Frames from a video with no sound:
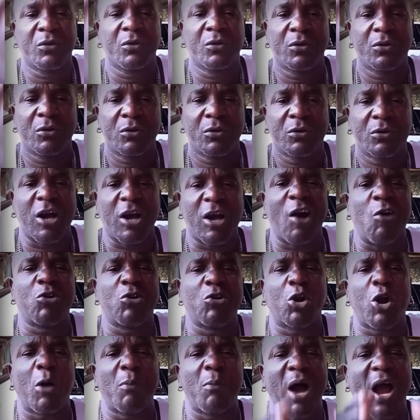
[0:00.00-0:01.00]

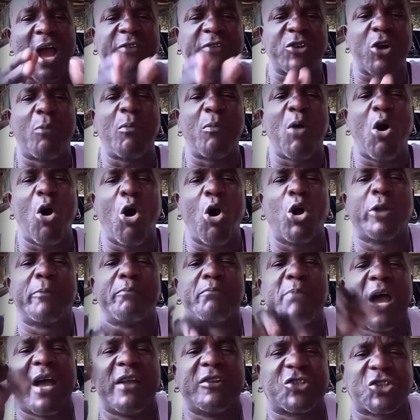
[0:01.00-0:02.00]
Because we buy some
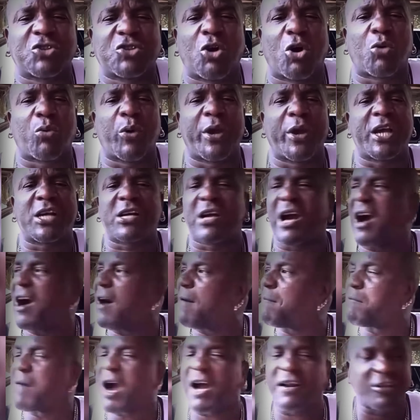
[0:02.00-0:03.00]
old Benz truck where you
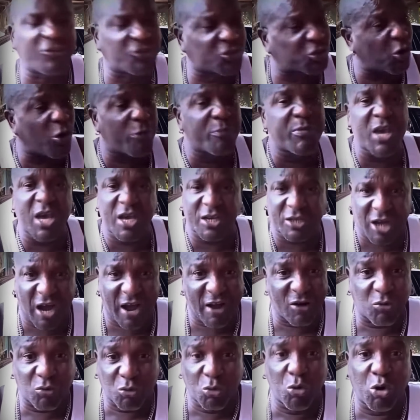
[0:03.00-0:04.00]
can manage
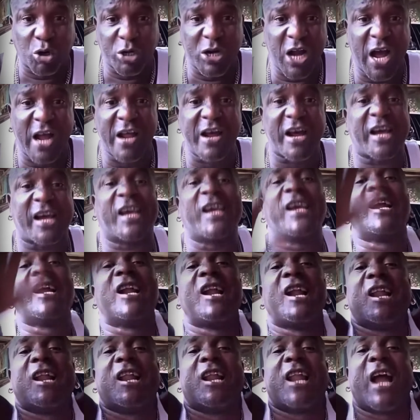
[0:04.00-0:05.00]
Jamaican road and
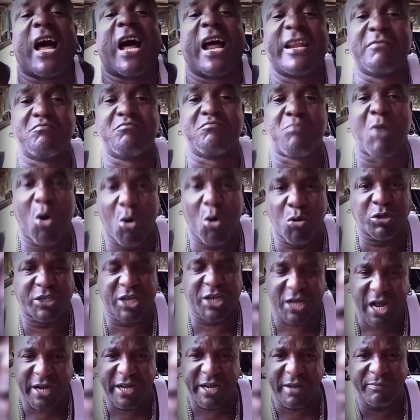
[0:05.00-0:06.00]
hill and
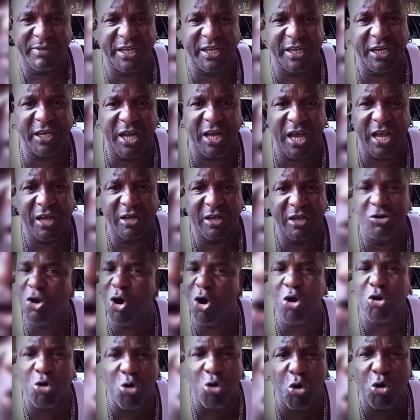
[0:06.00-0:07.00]
mountain and anything there.
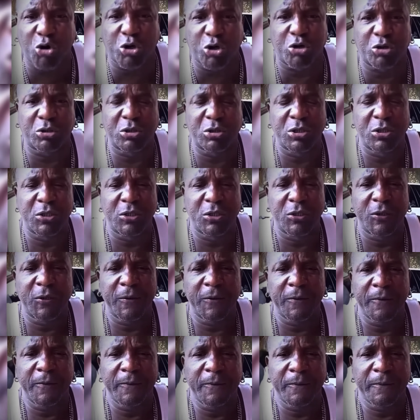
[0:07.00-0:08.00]
No good.
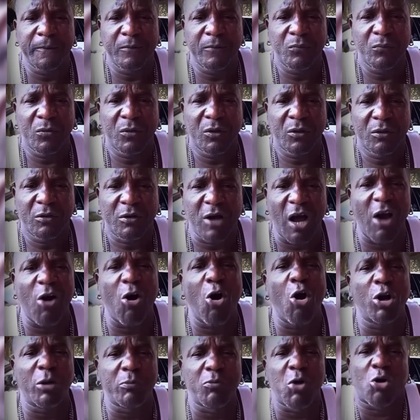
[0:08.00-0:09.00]

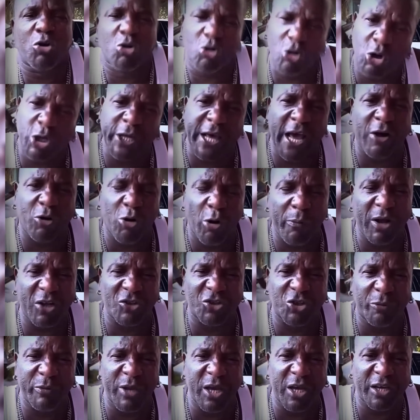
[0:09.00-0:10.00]
Because old broke no care come
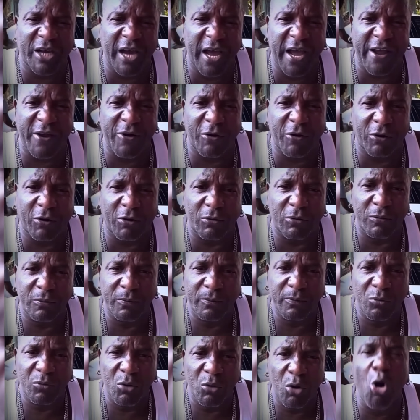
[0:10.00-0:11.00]
to Jamaica, you know.
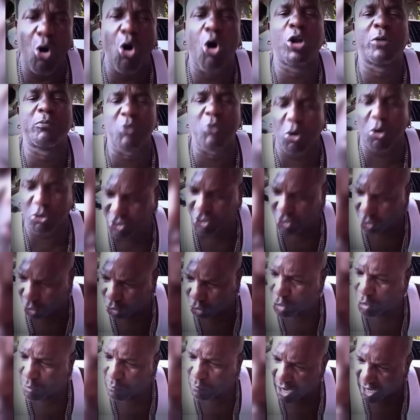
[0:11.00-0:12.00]
Old broke
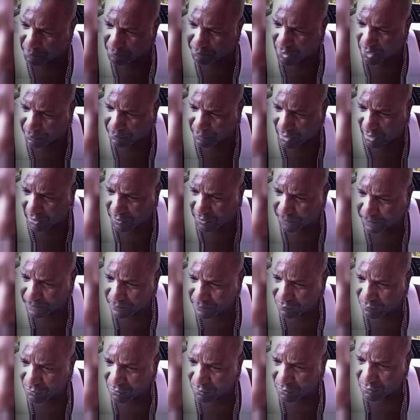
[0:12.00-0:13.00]
truck no buy, Papa.
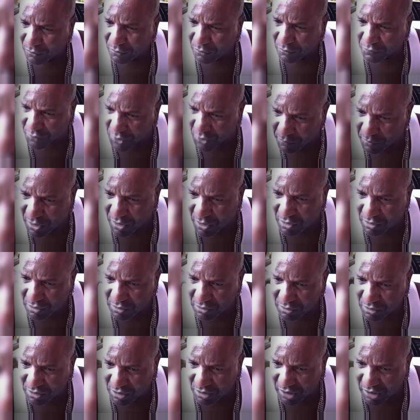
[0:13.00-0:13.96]
See me?